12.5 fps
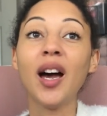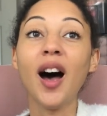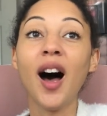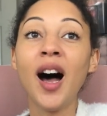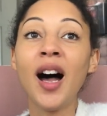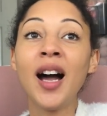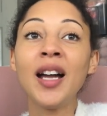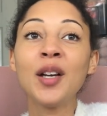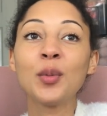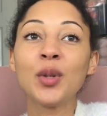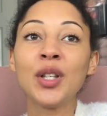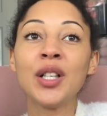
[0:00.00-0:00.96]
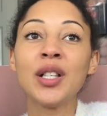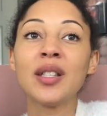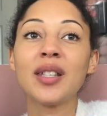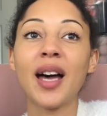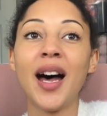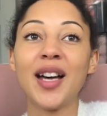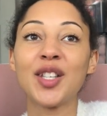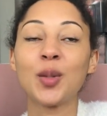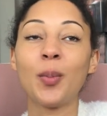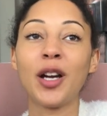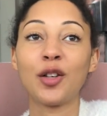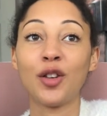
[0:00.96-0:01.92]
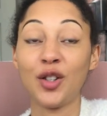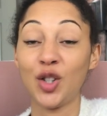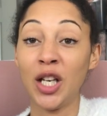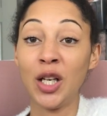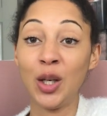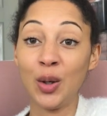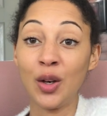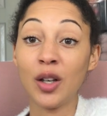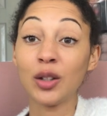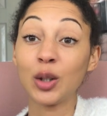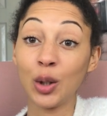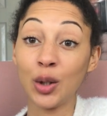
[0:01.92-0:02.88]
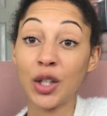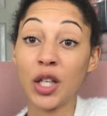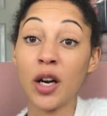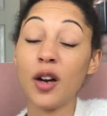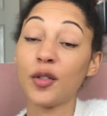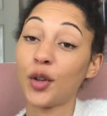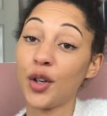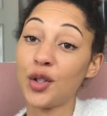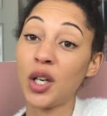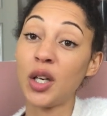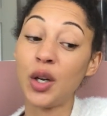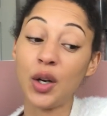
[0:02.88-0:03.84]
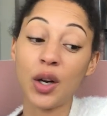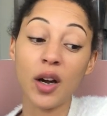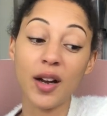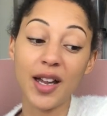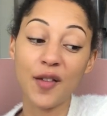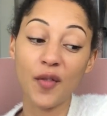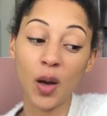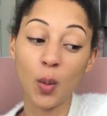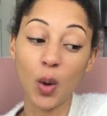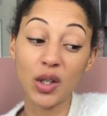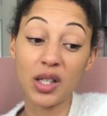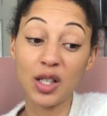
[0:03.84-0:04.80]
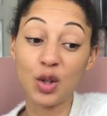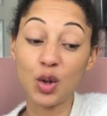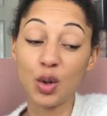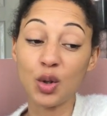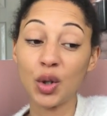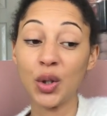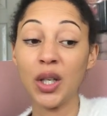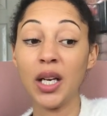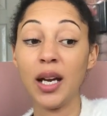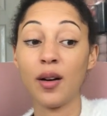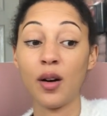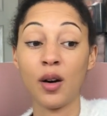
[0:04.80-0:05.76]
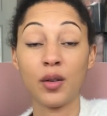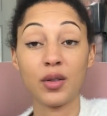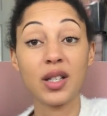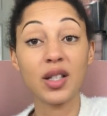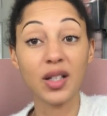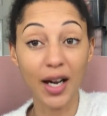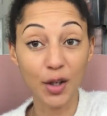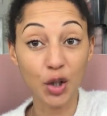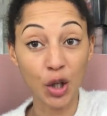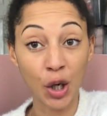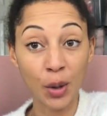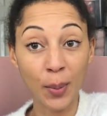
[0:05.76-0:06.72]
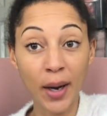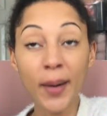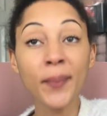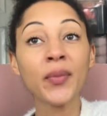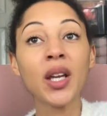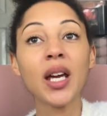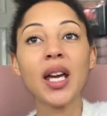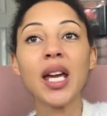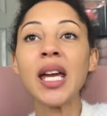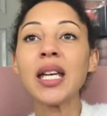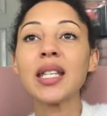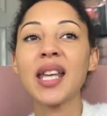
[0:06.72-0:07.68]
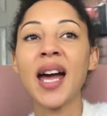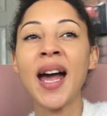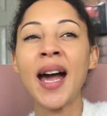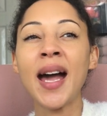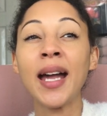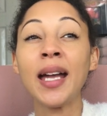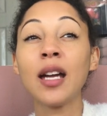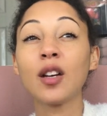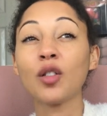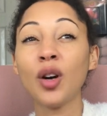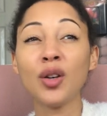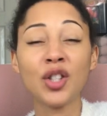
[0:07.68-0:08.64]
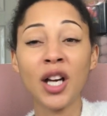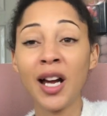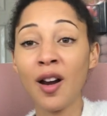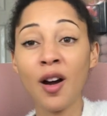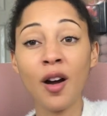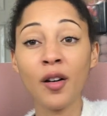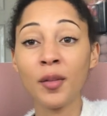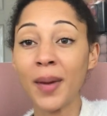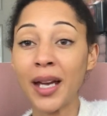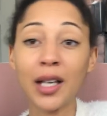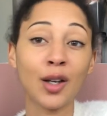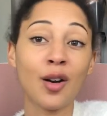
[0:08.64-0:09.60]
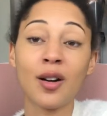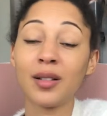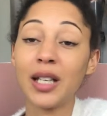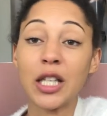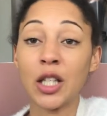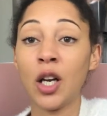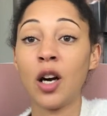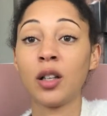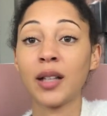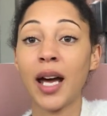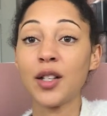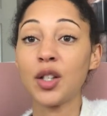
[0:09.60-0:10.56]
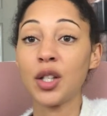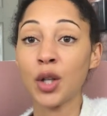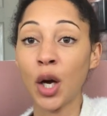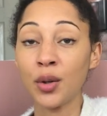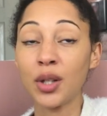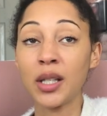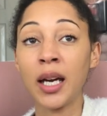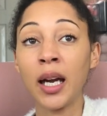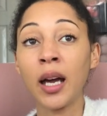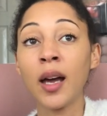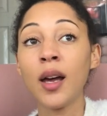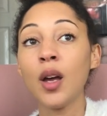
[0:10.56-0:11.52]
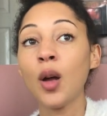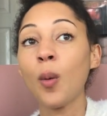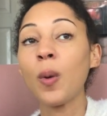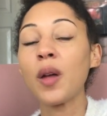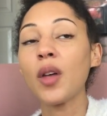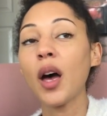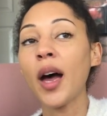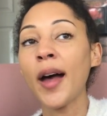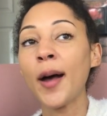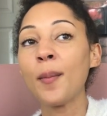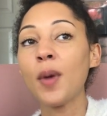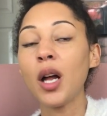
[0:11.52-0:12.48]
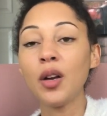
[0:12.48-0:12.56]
I was asked by Crochet Luna, Claudia of Crochet Luna, if I wanted to join in on Stashtober. It's a crochet along, make along, knit along that she's hosting with um, a